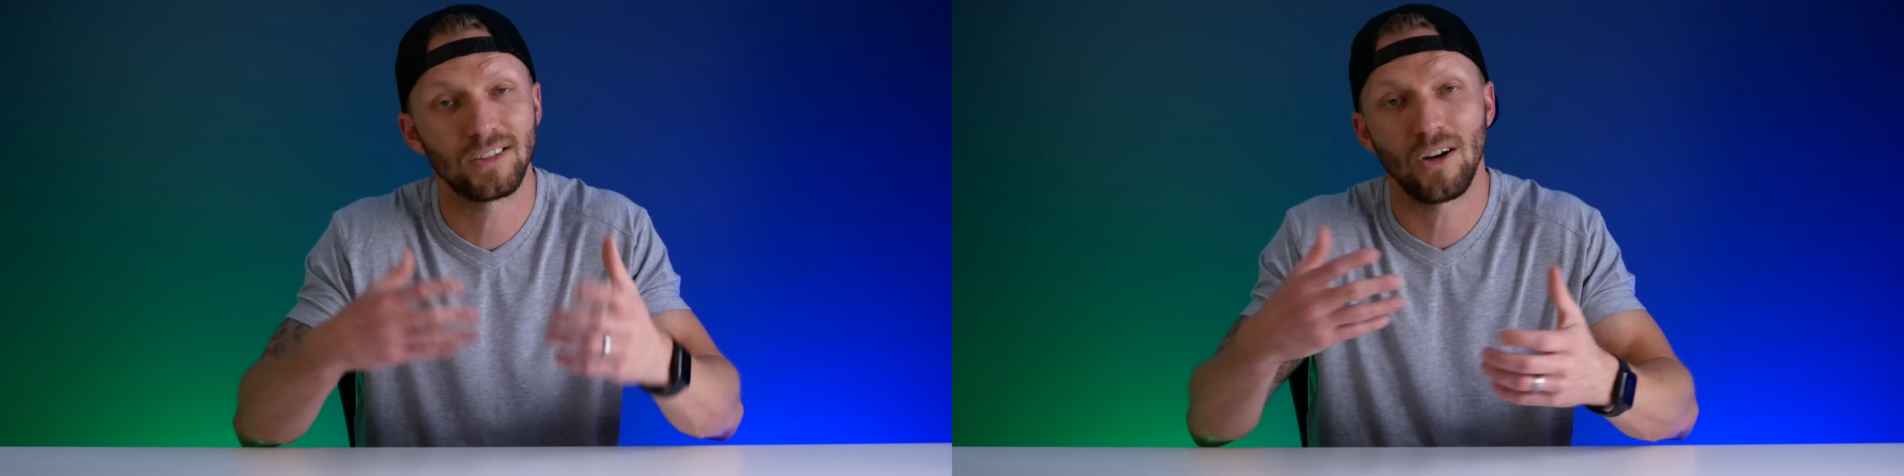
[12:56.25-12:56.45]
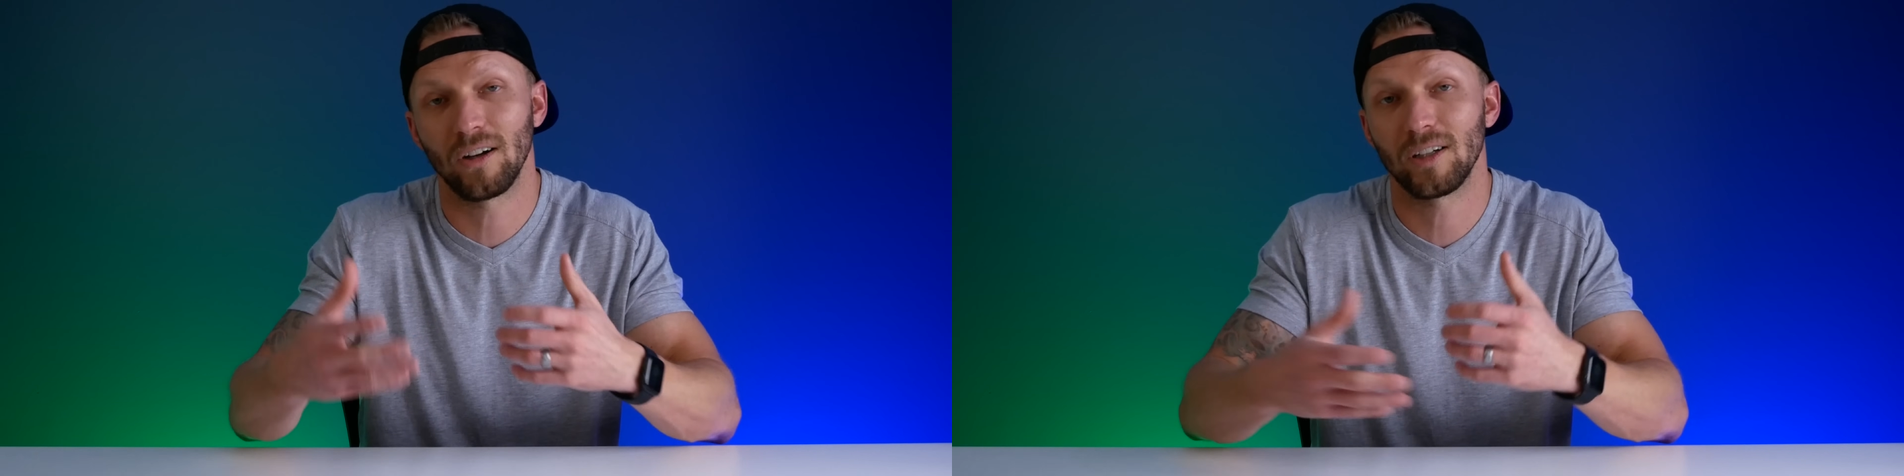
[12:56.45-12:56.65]

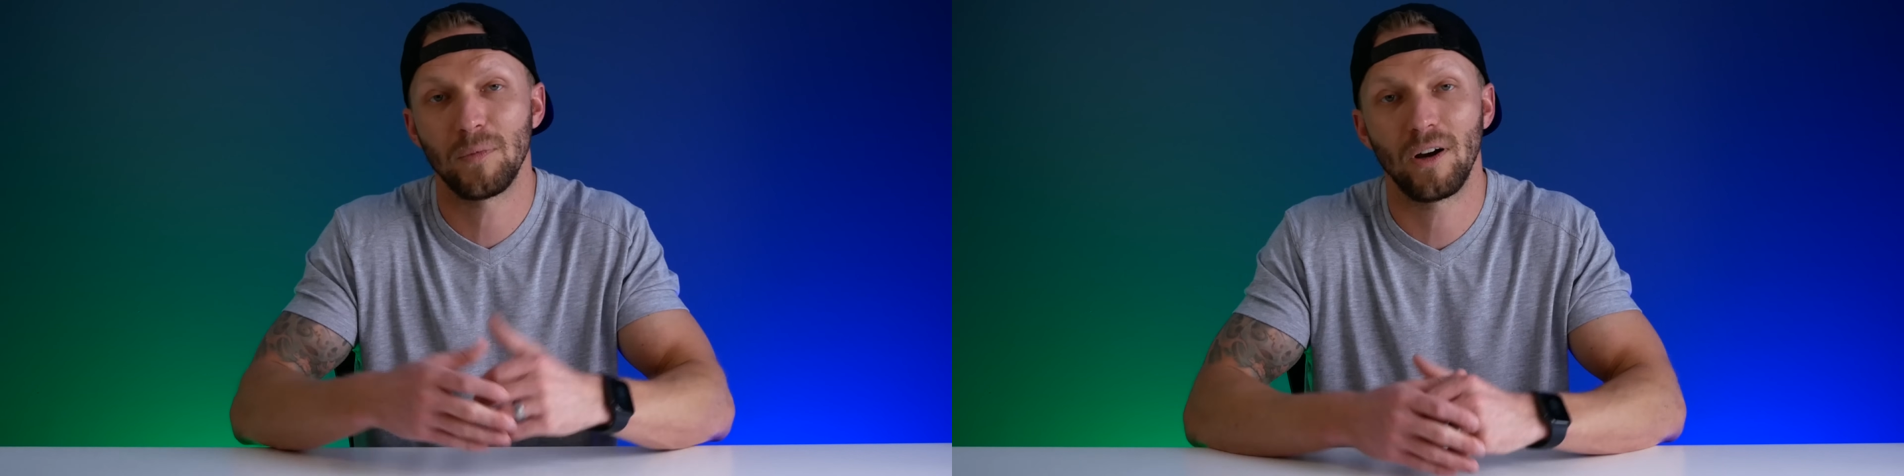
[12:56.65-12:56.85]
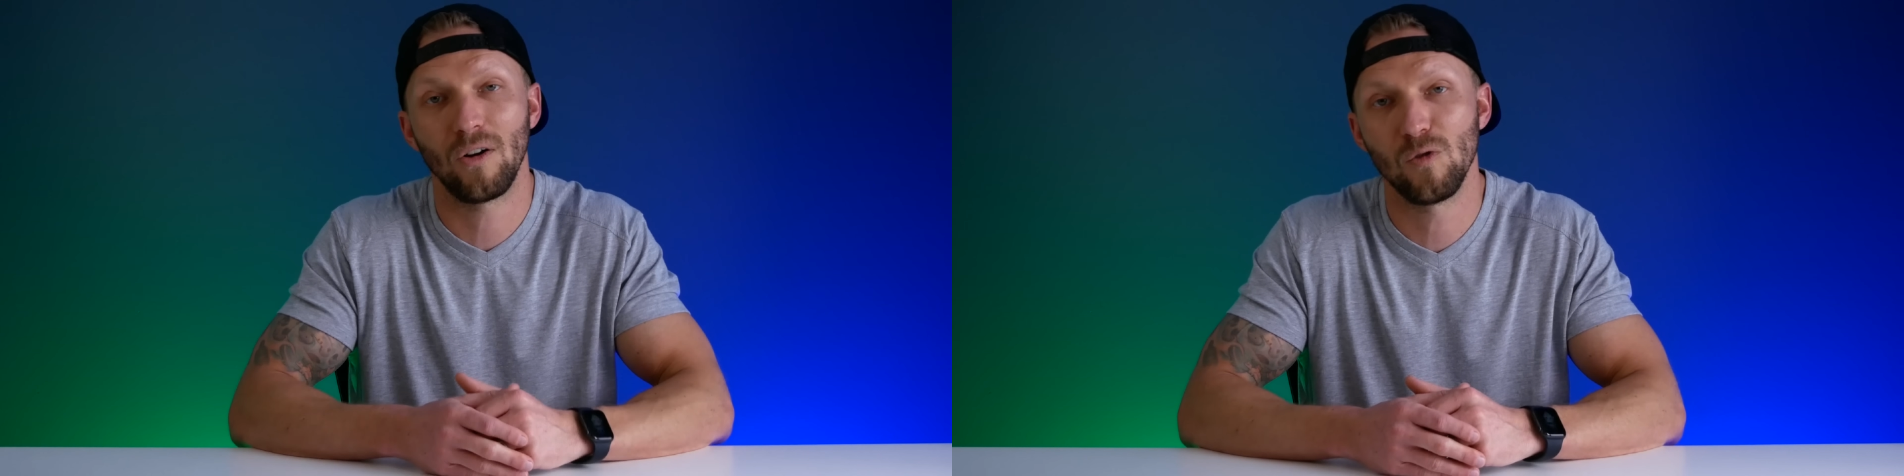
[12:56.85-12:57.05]
talking
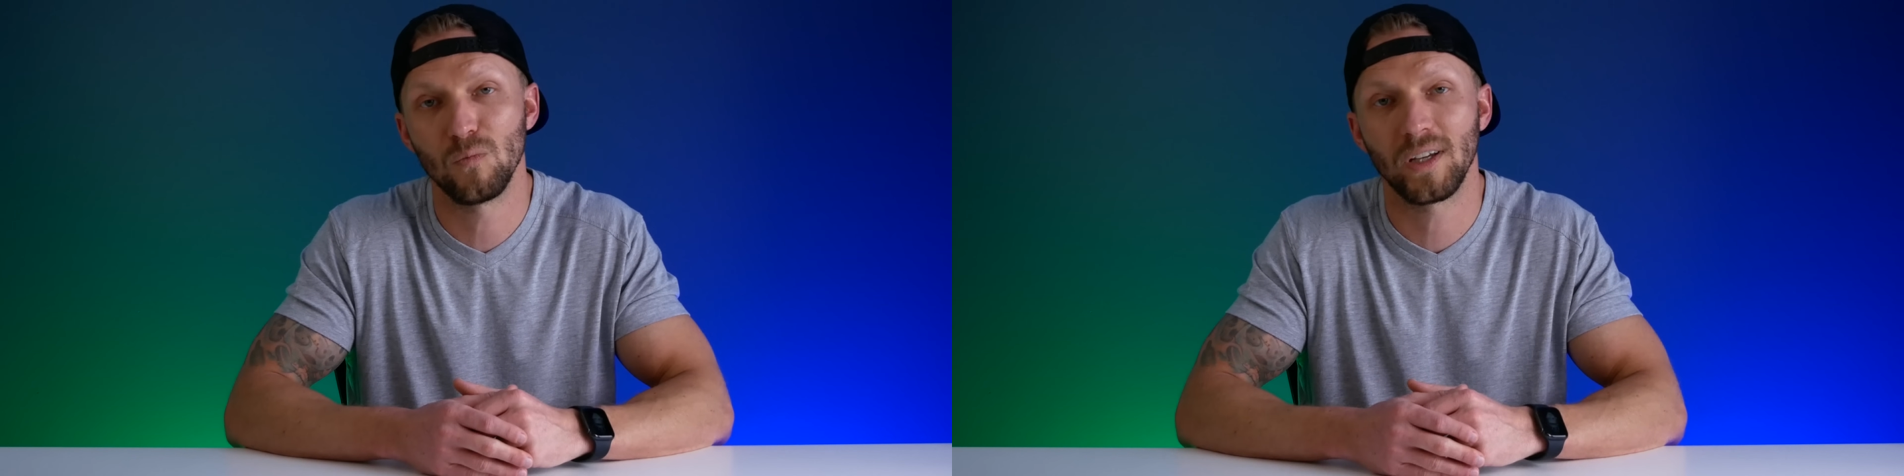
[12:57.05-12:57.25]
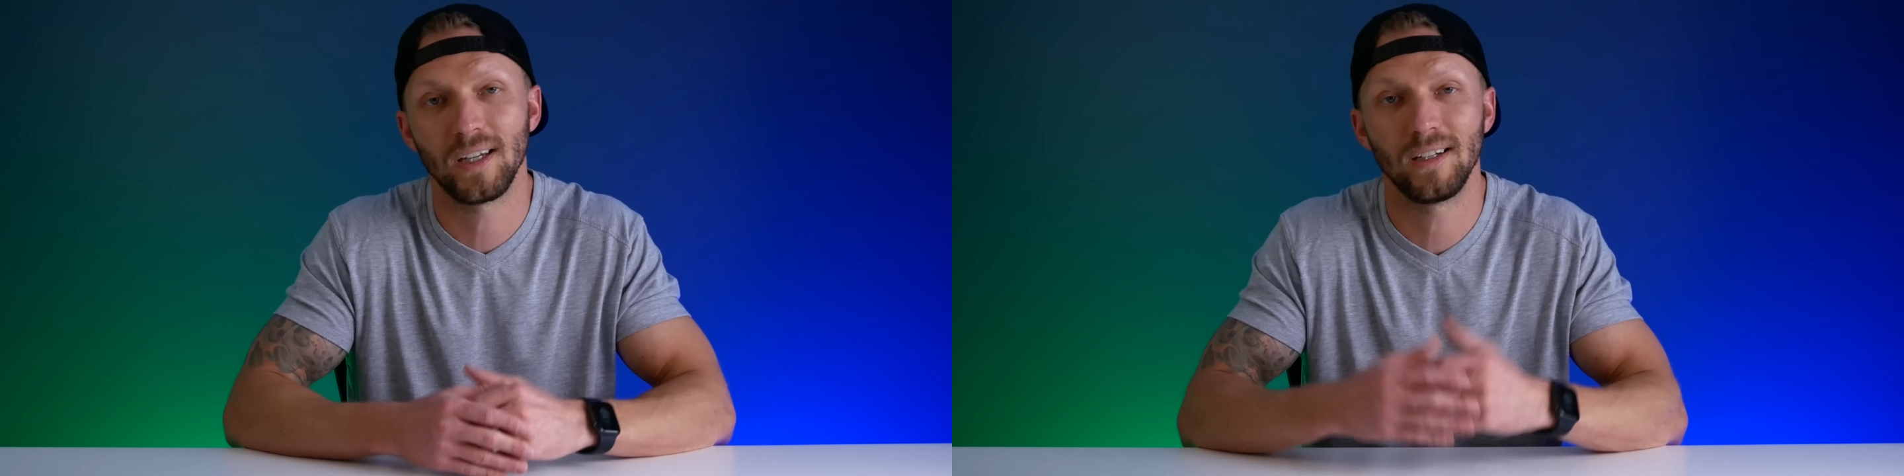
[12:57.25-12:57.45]
about HomeKit